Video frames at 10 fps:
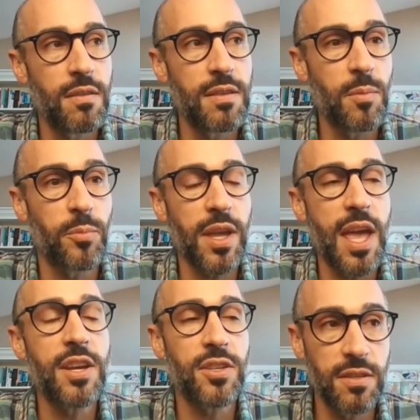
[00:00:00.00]
the
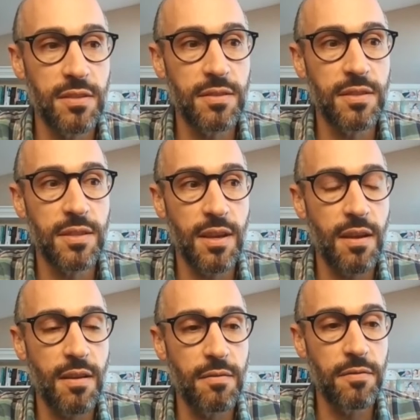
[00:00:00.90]
implications
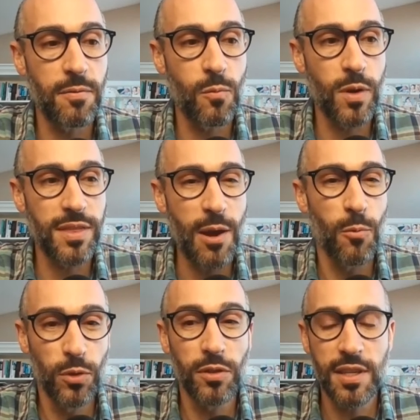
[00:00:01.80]
of what
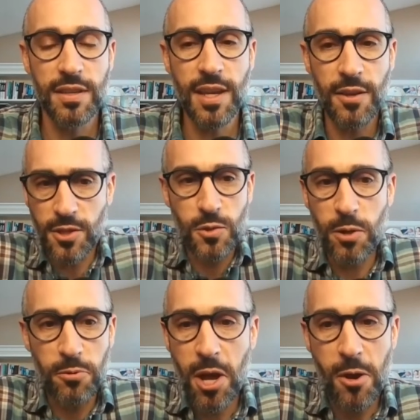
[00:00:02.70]
that really entails because we
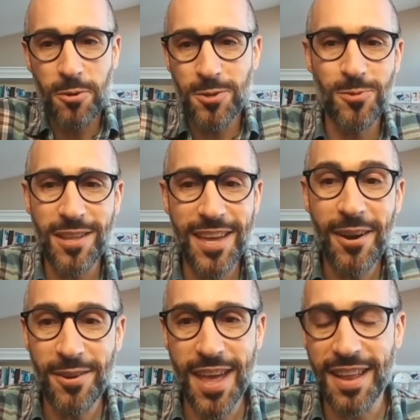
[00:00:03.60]
don't know, because we're not
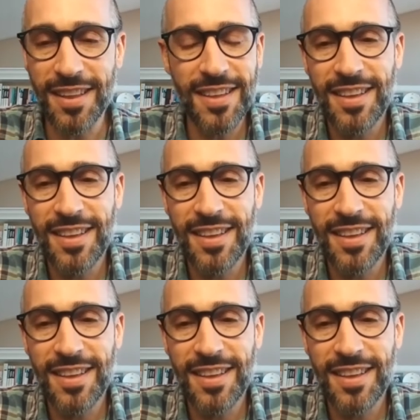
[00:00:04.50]
there yet.